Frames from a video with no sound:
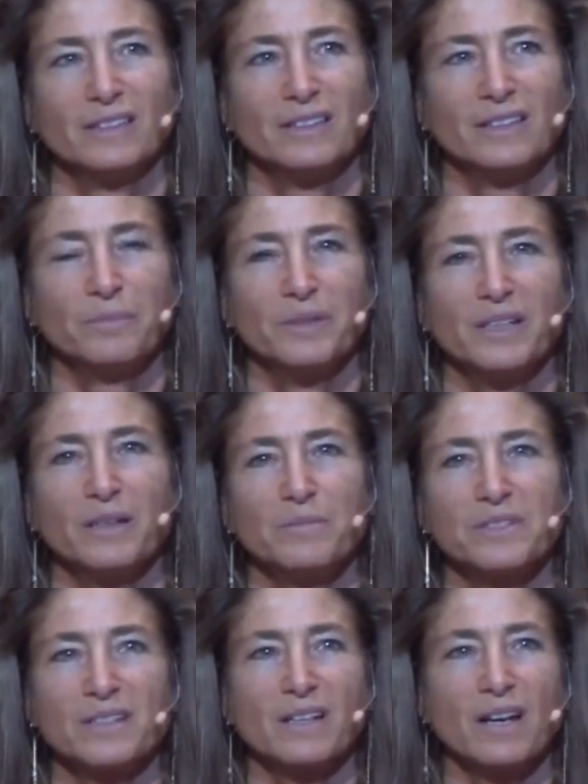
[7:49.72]
It
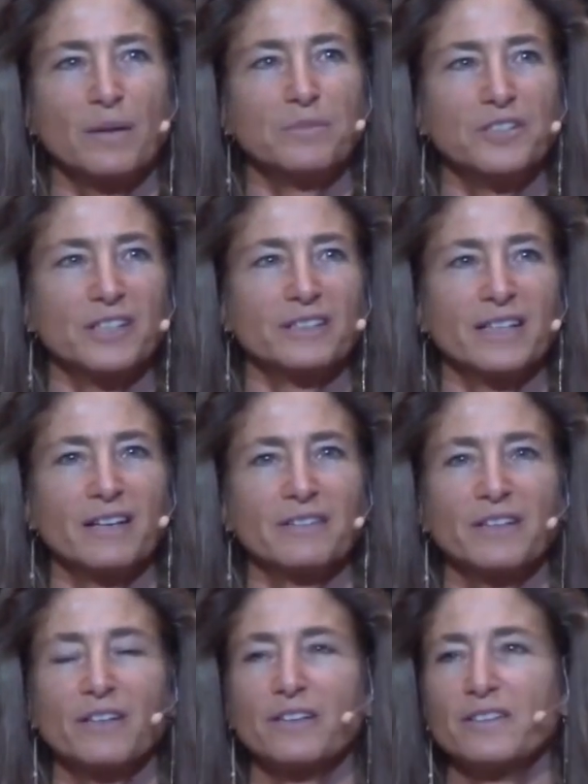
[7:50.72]
becomes an object out
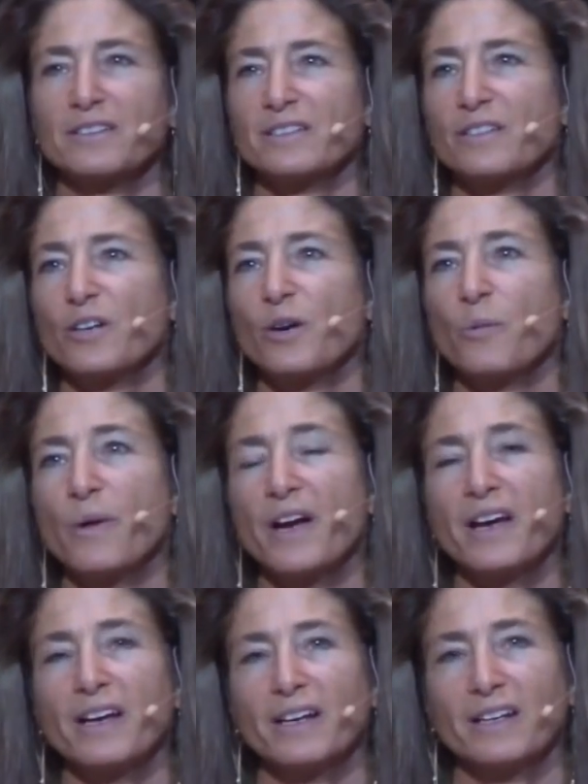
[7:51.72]
there that's in our
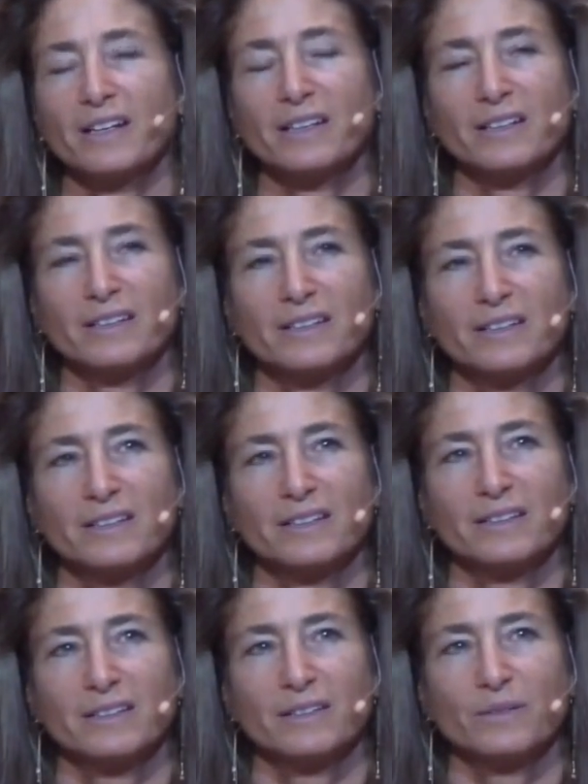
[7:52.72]
way.
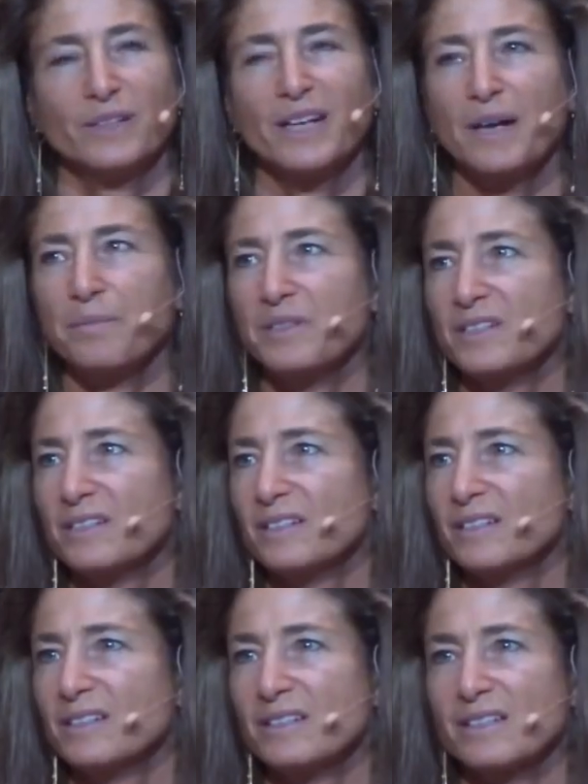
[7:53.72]
What happens to
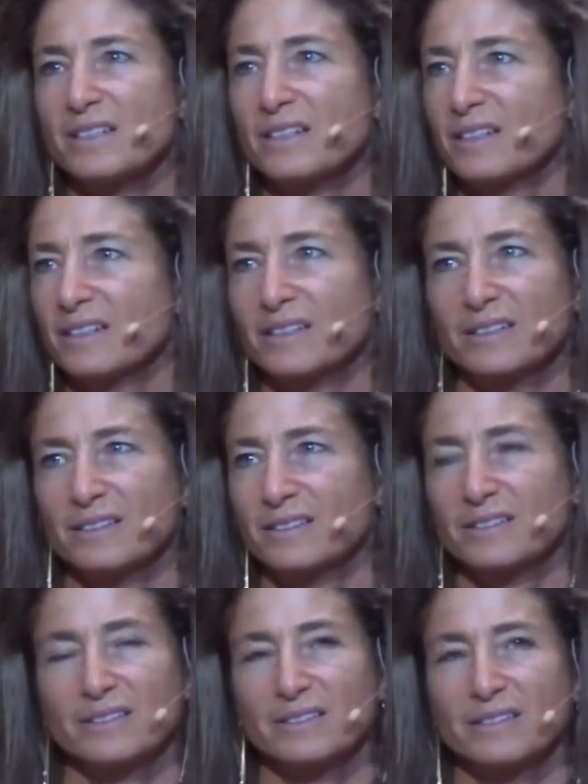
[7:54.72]
listening?
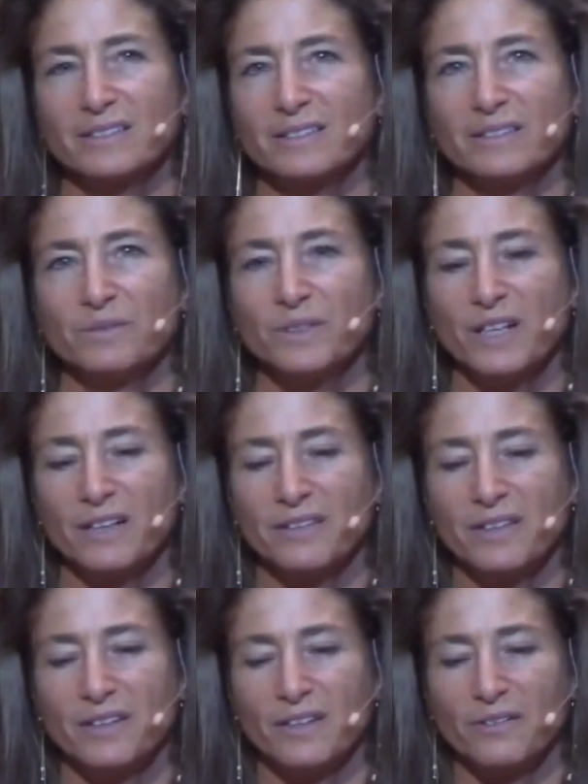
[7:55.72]
We're not
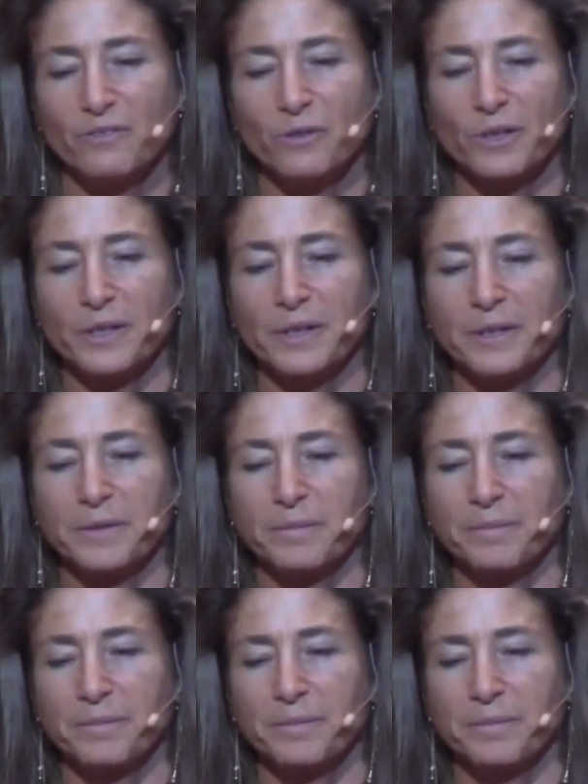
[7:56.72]
there for it.